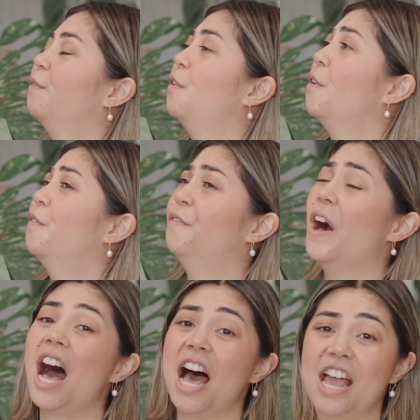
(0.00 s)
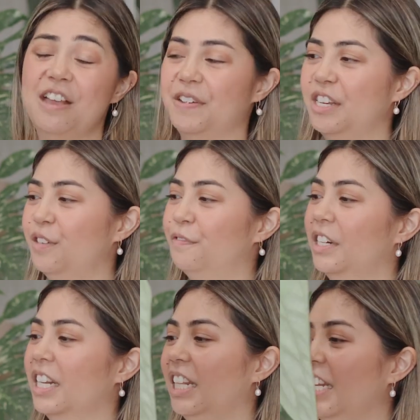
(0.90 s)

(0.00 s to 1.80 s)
4, 5 different